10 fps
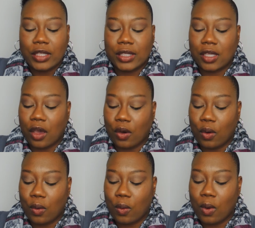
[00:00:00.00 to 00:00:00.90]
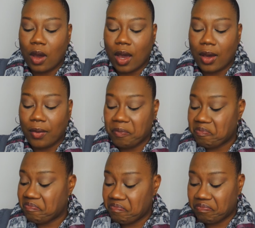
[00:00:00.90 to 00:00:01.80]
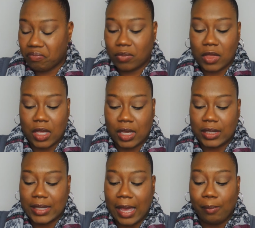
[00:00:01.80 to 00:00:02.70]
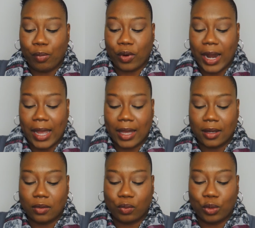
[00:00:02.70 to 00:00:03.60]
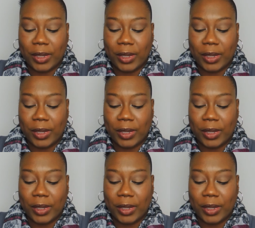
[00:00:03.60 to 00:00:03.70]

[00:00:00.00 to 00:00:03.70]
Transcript: So the same brand,